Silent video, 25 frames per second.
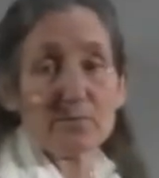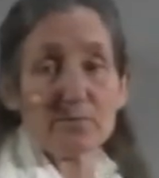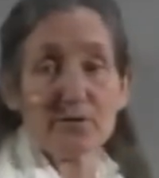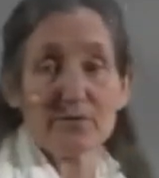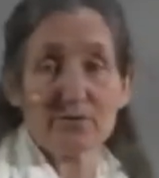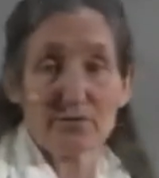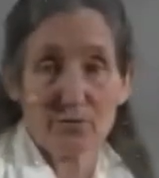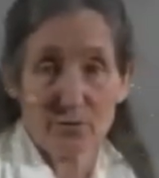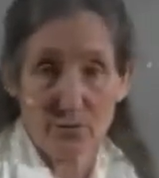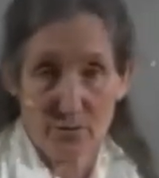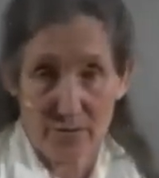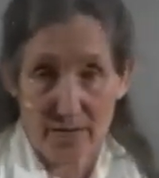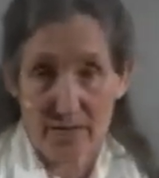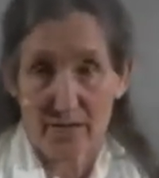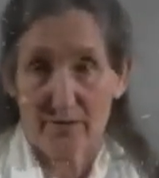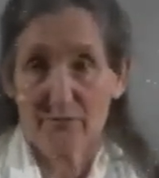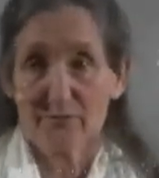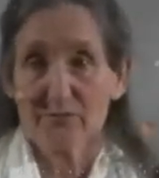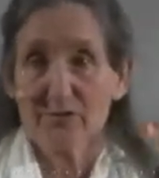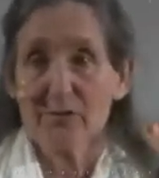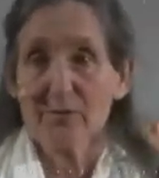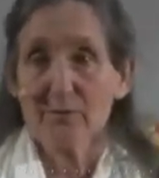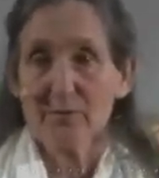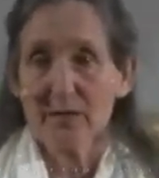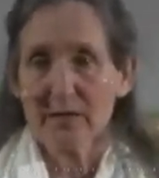it before
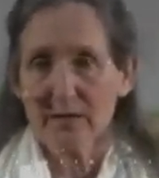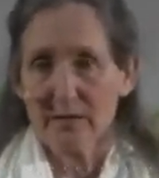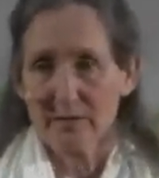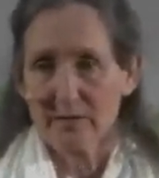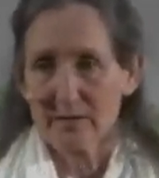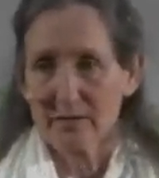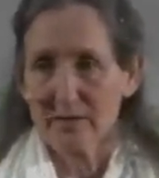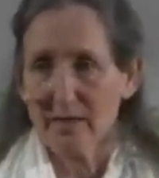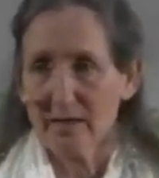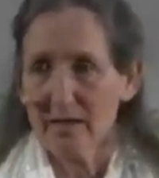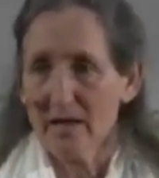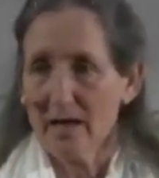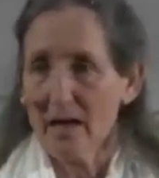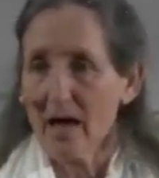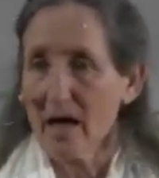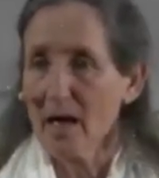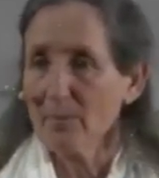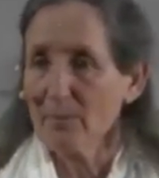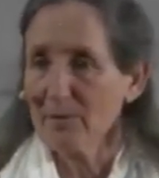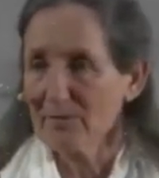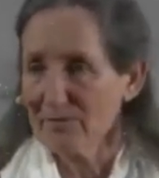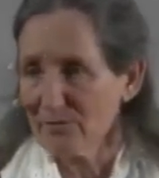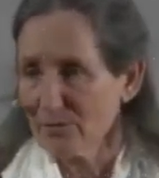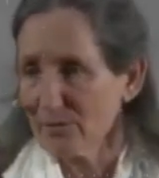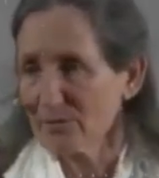every meal
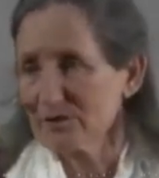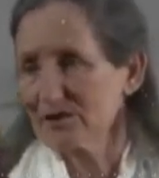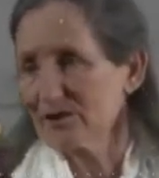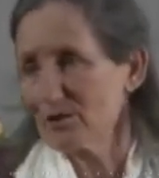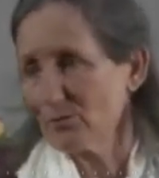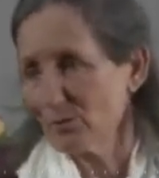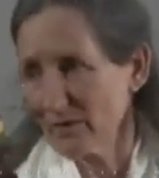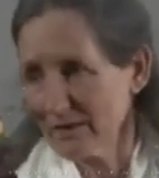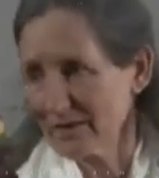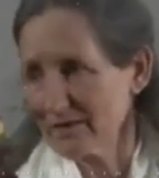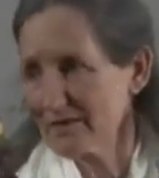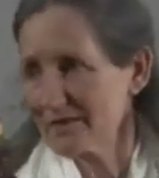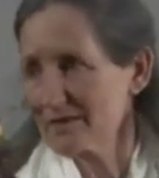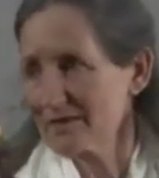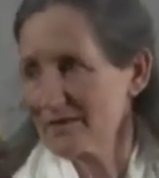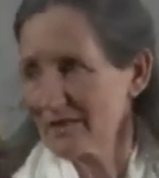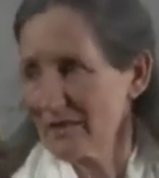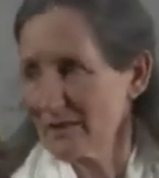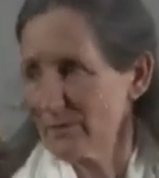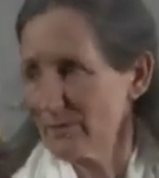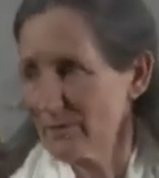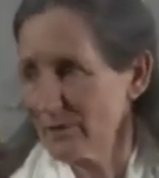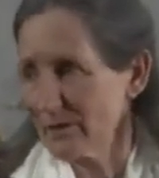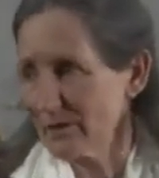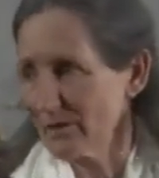and before she went to
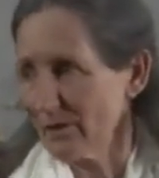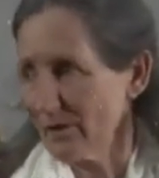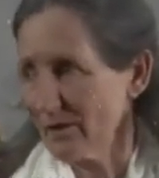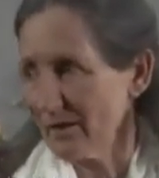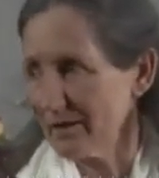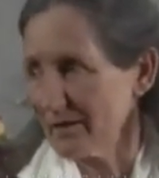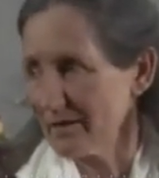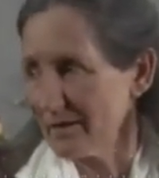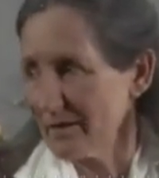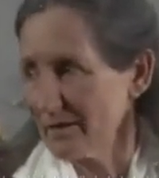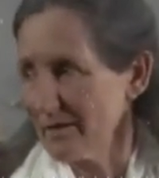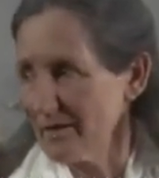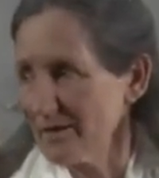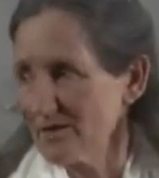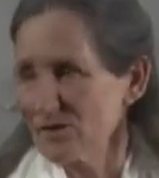sleep at night.